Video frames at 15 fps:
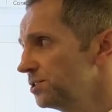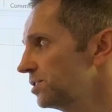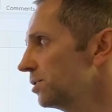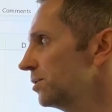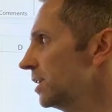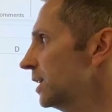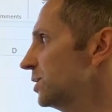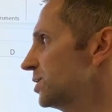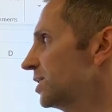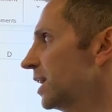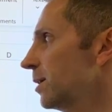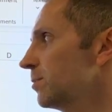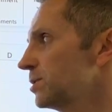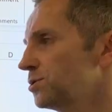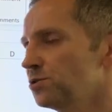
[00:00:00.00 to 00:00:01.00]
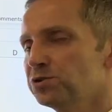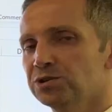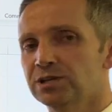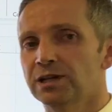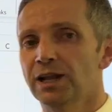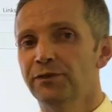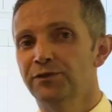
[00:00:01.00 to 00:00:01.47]
Now these statements are just
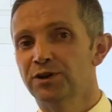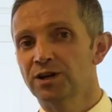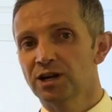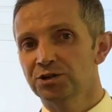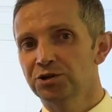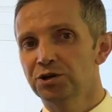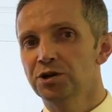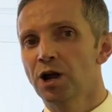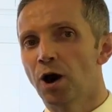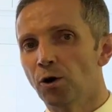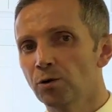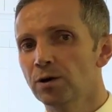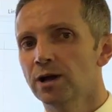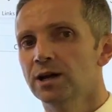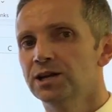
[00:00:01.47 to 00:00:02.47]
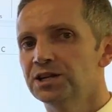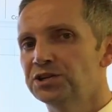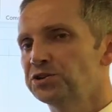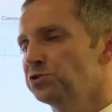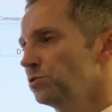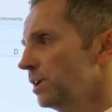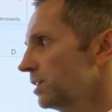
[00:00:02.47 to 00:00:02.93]
lifted, as you know,
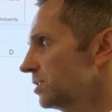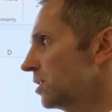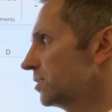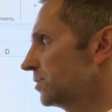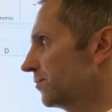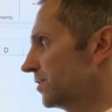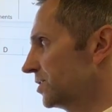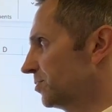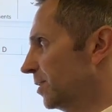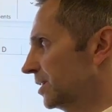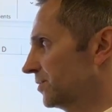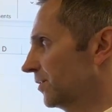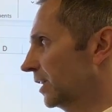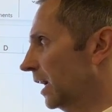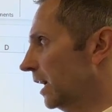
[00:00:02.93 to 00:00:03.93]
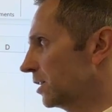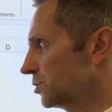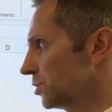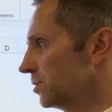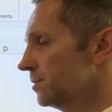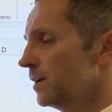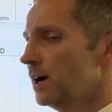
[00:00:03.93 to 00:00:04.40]
straight out of the
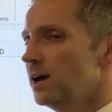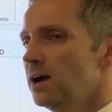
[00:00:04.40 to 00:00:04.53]
specification.